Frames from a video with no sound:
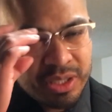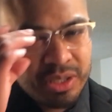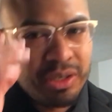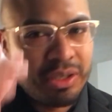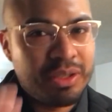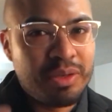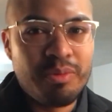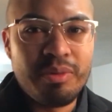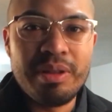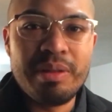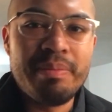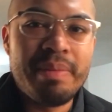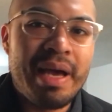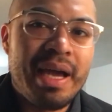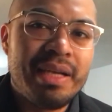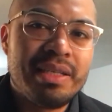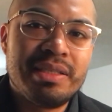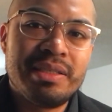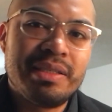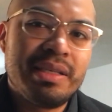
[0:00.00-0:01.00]
There's nothing
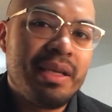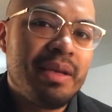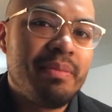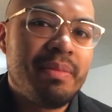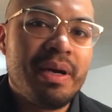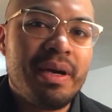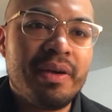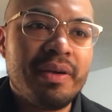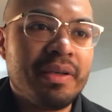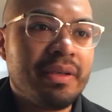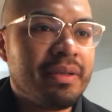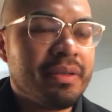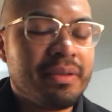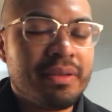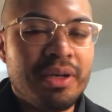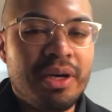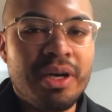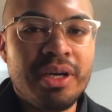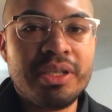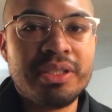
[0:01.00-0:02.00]
really bad to say about
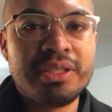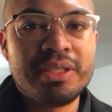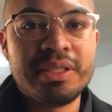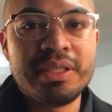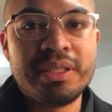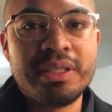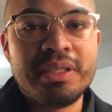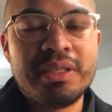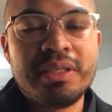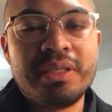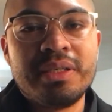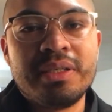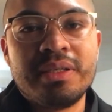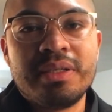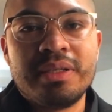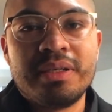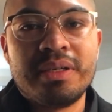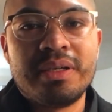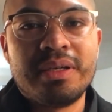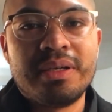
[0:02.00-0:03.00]
it, honestly.
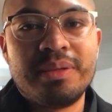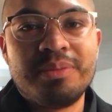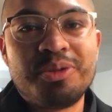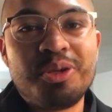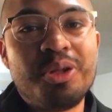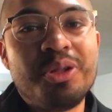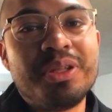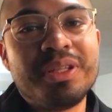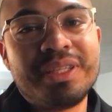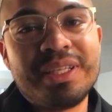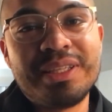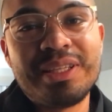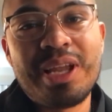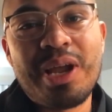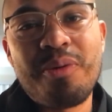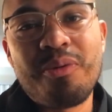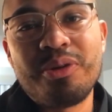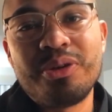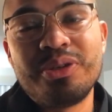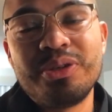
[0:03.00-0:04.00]
The only thing
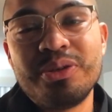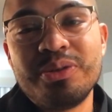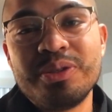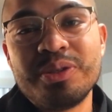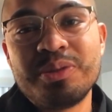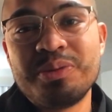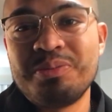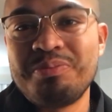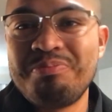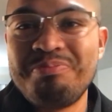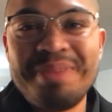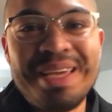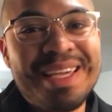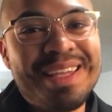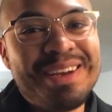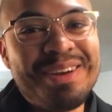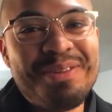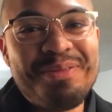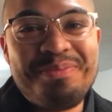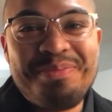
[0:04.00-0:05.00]
that I would do is
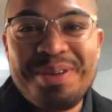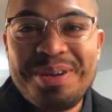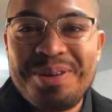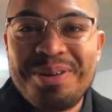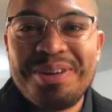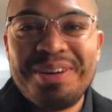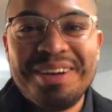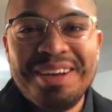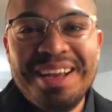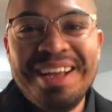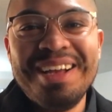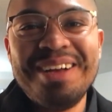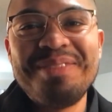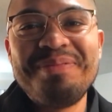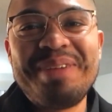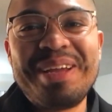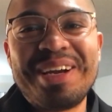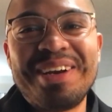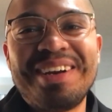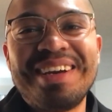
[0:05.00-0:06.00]
make it a bigger
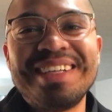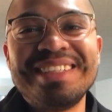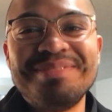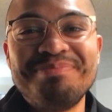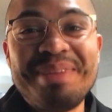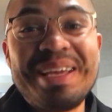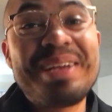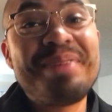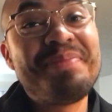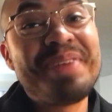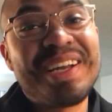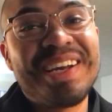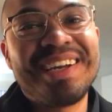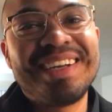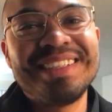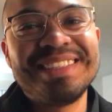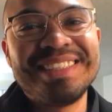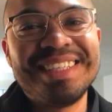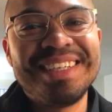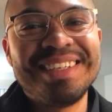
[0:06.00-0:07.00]

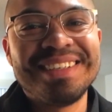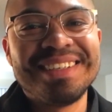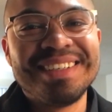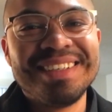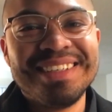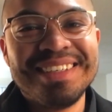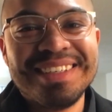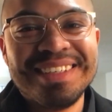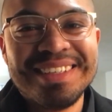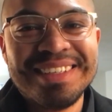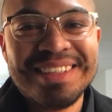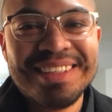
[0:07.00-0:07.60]
container.